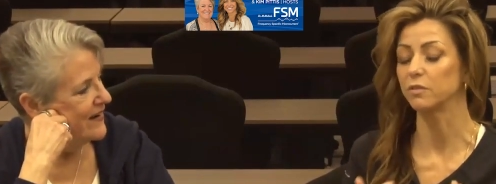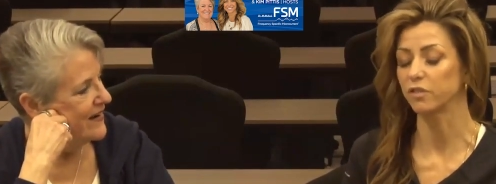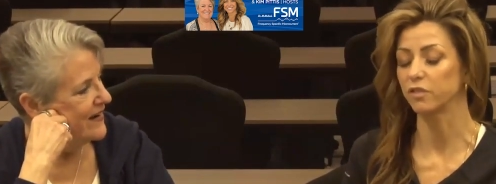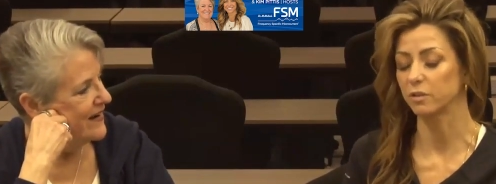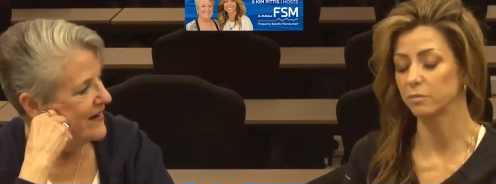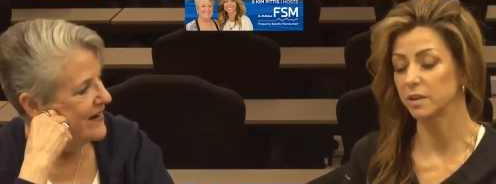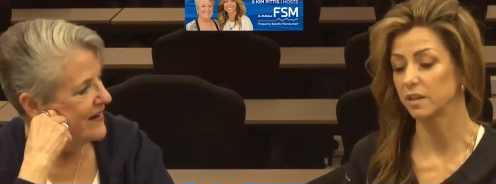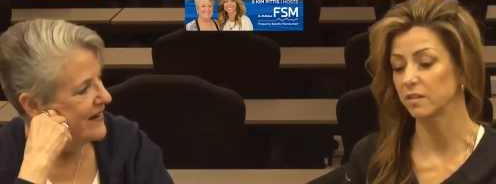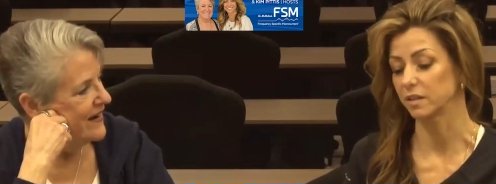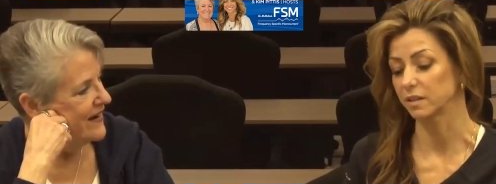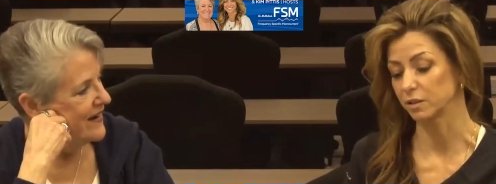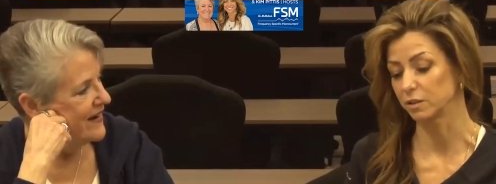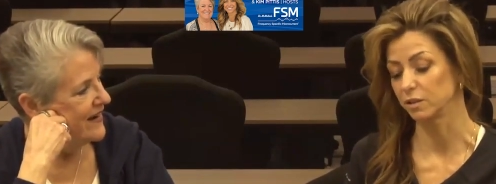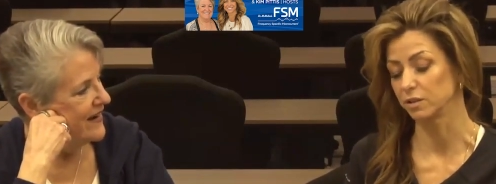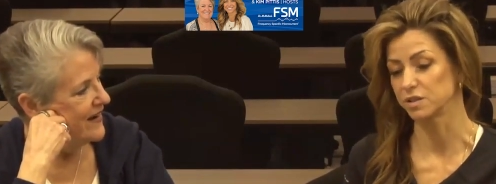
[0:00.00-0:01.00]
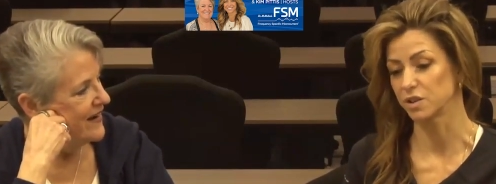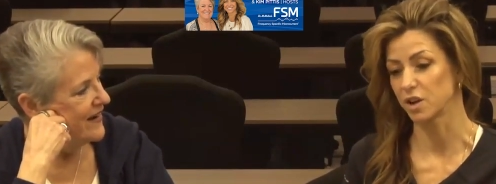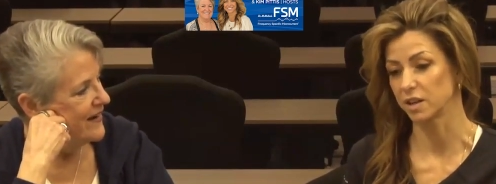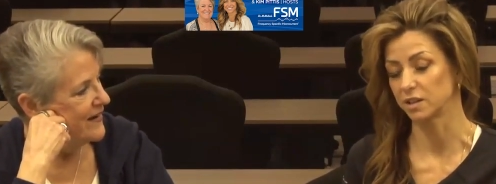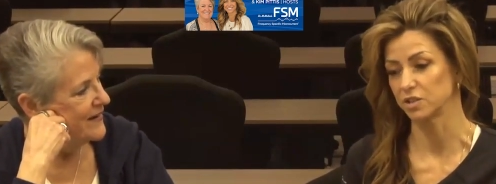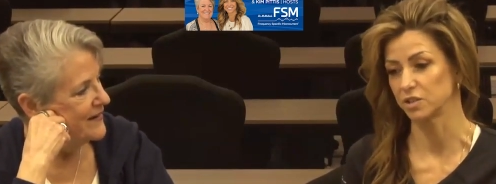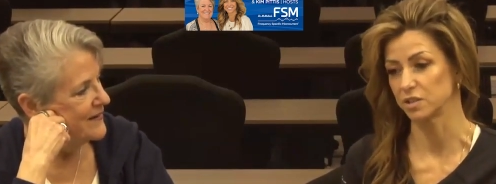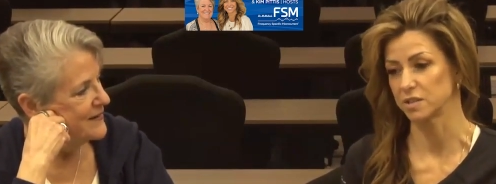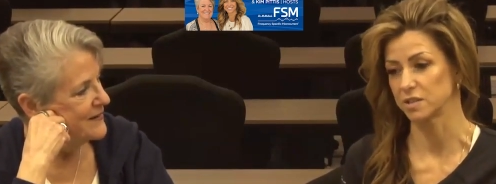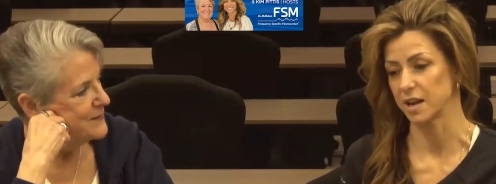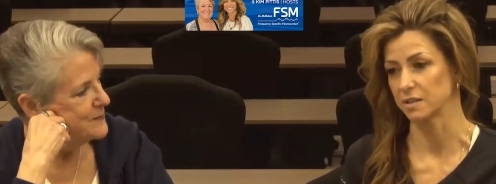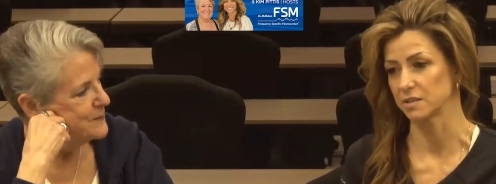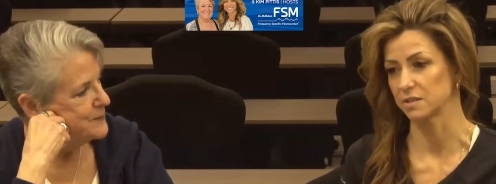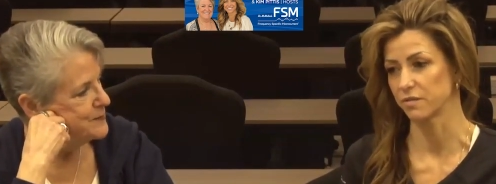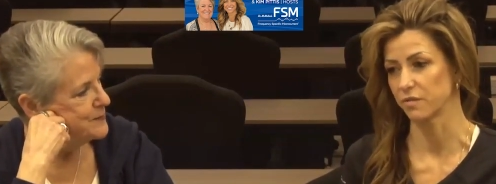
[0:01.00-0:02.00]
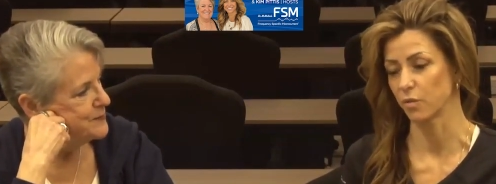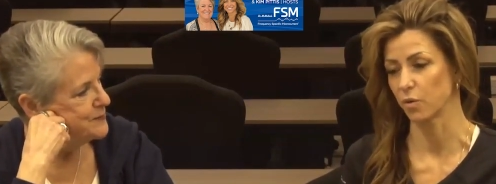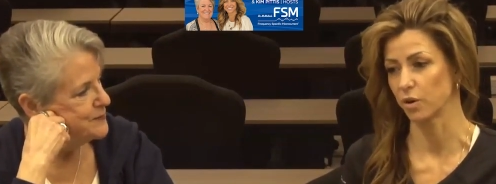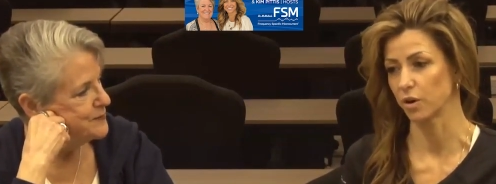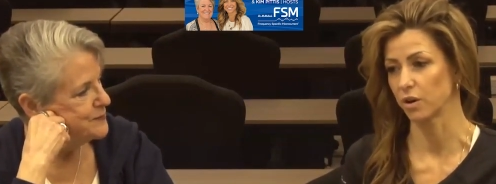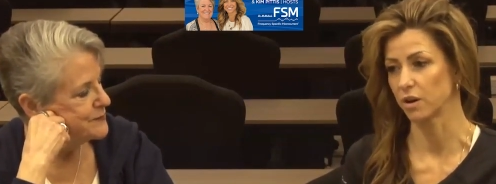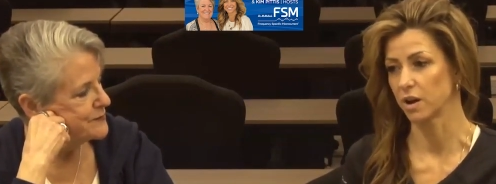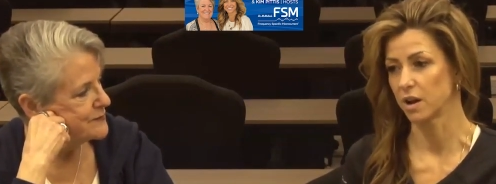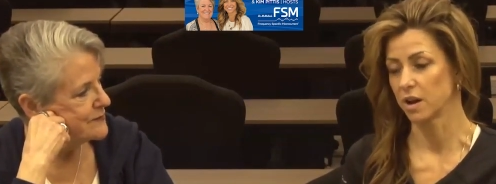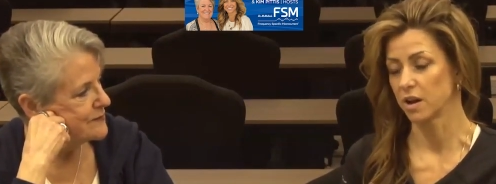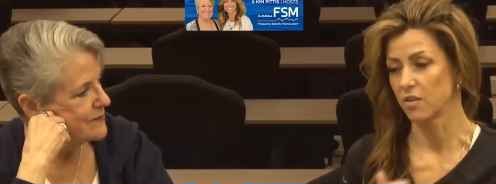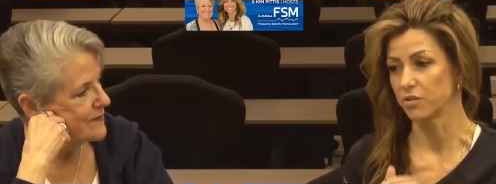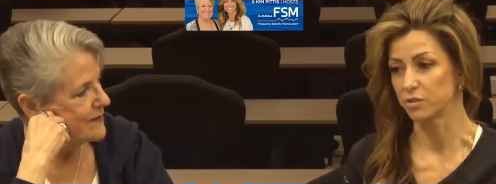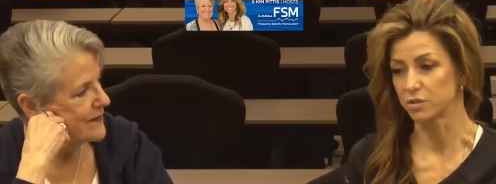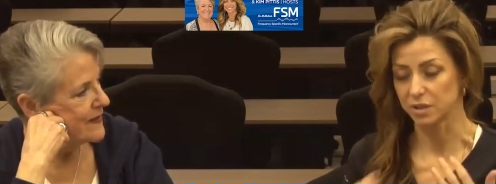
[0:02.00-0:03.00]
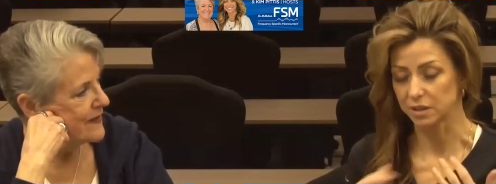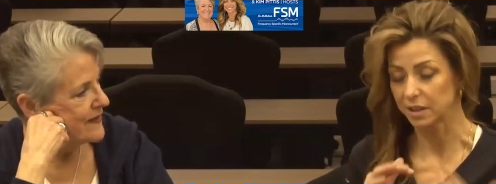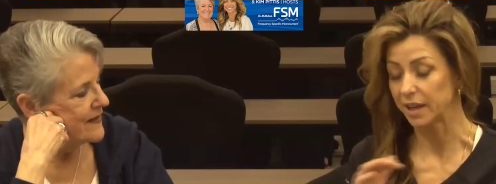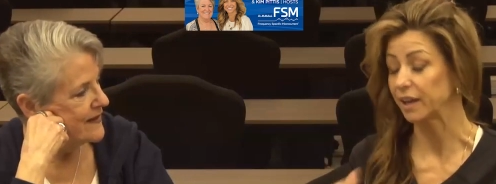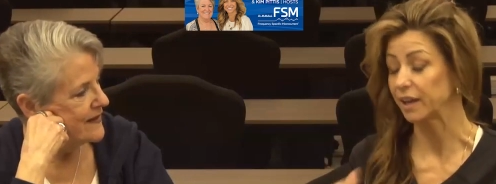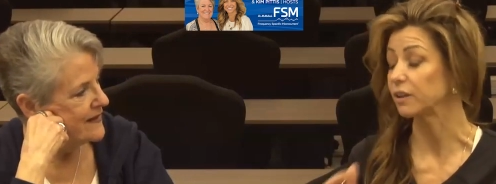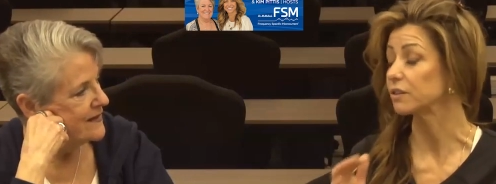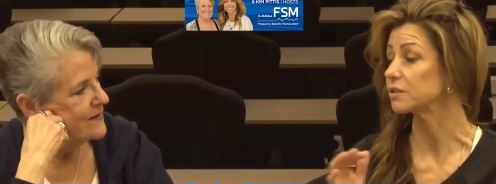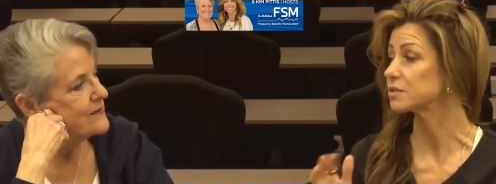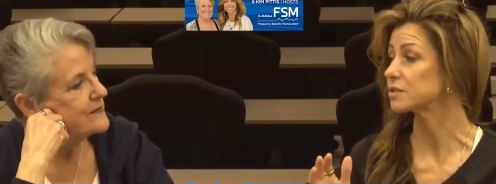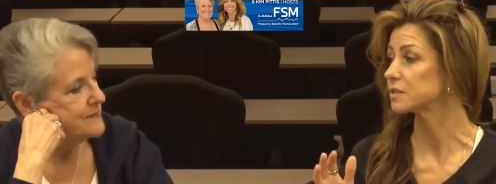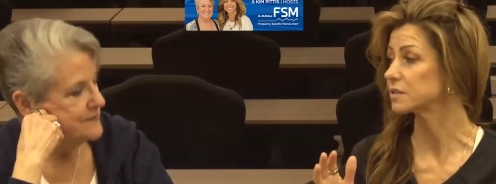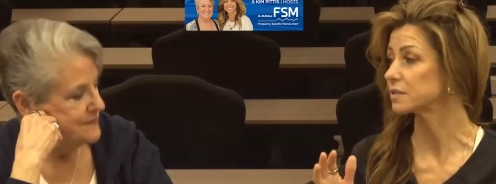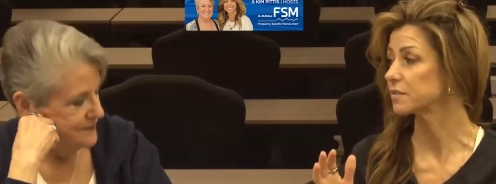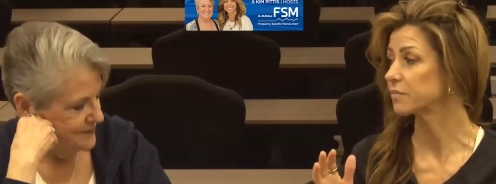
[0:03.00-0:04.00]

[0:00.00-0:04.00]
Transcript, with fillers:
Speaker 1: for me, like the lasagna just stands for there's layers.